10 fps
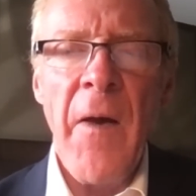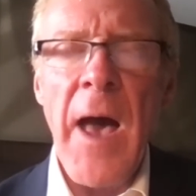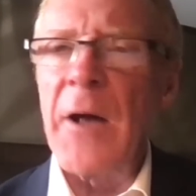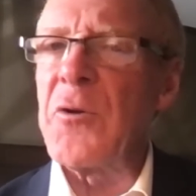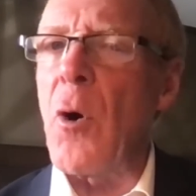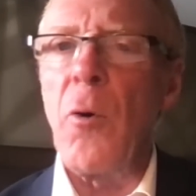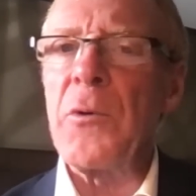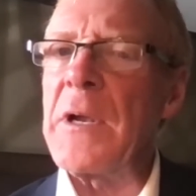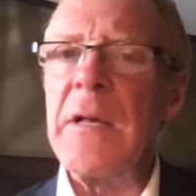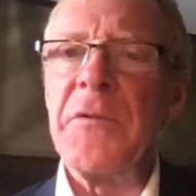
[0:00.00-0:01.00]
and
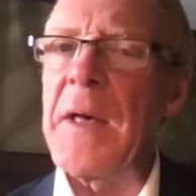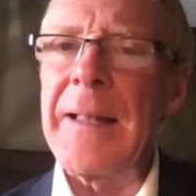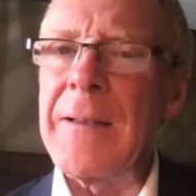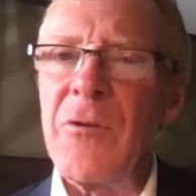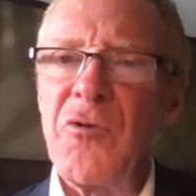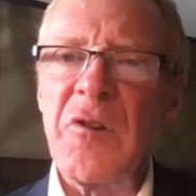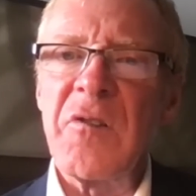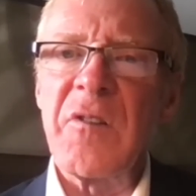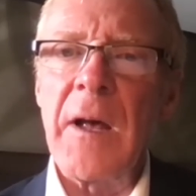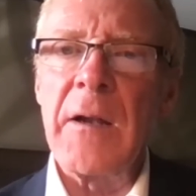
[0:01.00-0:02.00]
only then, she
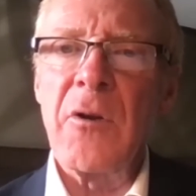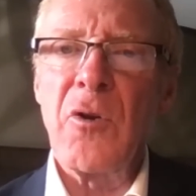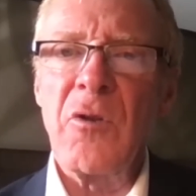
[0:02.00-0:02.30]
said,